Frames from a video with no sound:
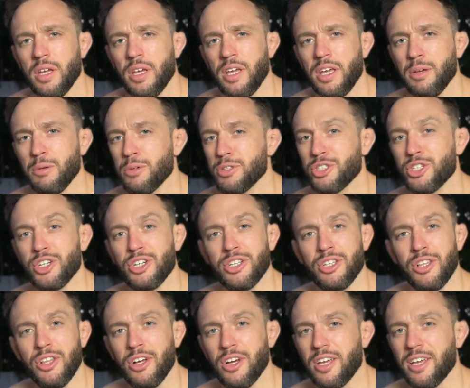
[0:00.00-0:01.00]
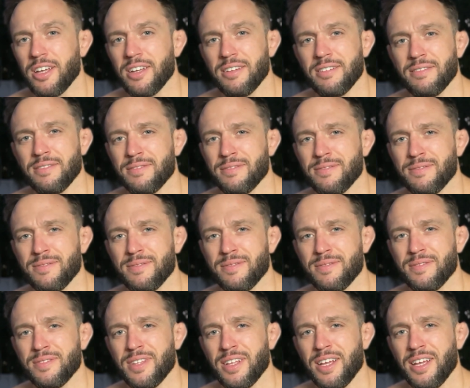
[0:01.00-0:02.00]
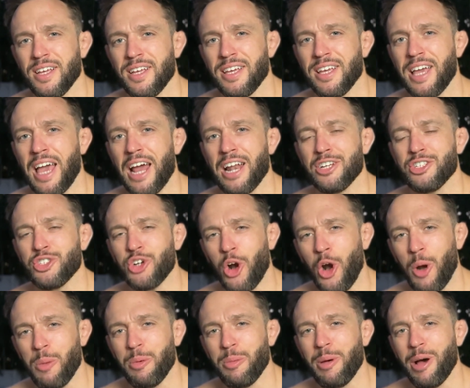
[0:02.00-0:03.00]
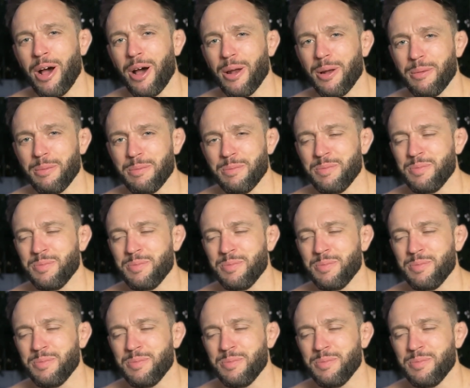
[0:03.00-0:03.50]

He was good looking. He had a charm about him.